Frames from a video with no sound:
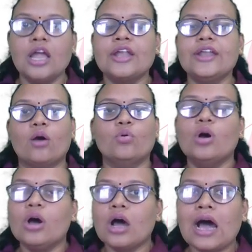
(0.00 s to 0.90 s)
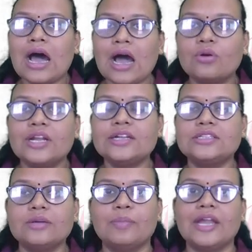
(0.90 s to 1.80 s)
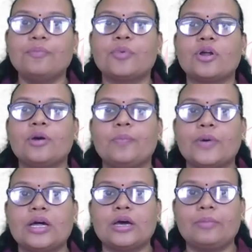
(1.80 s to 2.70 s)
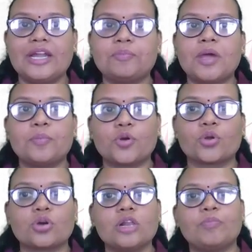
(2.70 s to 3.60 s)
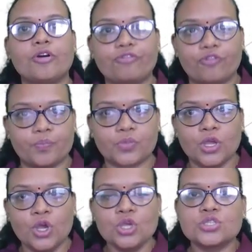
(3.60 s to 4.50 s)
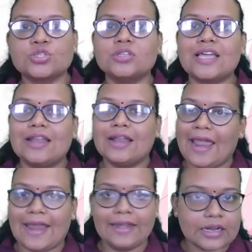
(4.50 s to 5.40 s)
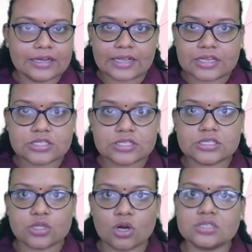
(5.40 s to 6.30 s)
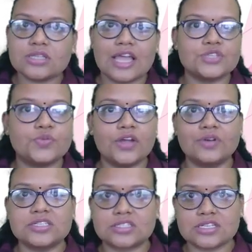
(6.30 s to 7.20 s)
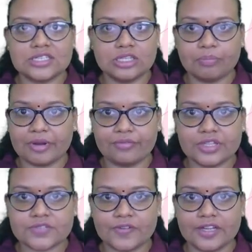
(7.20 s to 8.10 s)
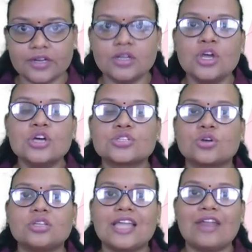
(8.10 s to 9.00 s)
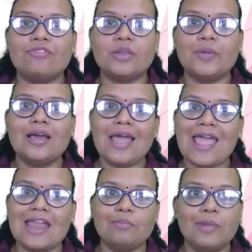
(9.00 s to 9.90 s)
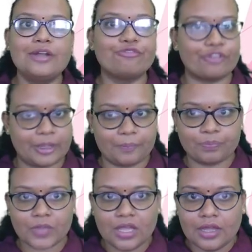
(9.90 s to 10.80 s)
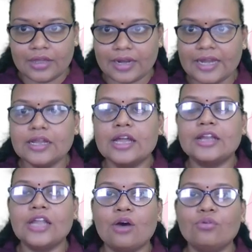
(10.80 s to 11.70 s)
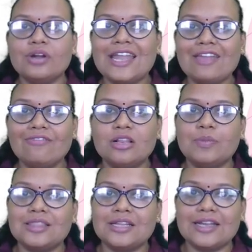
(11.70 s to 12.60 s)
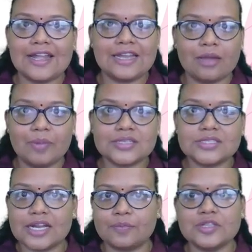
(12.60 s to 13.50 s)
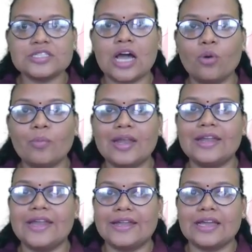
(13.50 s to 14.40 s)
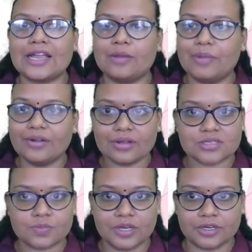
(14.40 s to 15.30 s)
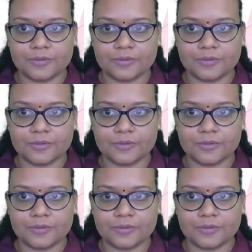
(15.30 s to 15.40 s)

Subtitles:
Now how did the bitmap protocol perform? So there are n contention slots, as we have discussed in the previous figure. So there will be a n bit frame, right? Now D will be the data bits, that means how many data can be transmitted.